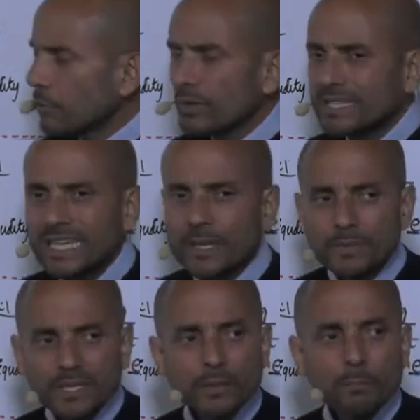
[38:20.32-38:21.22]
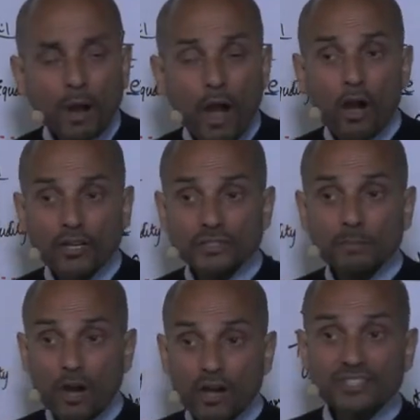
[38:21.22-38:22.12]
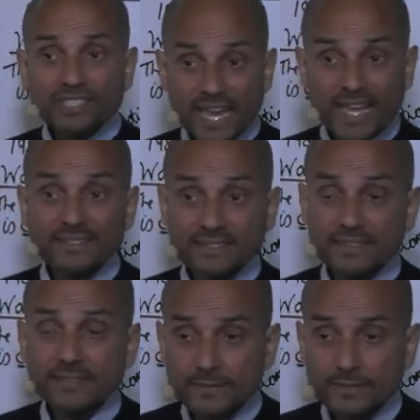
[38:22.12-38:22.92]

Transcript: Redeemed in the past tense.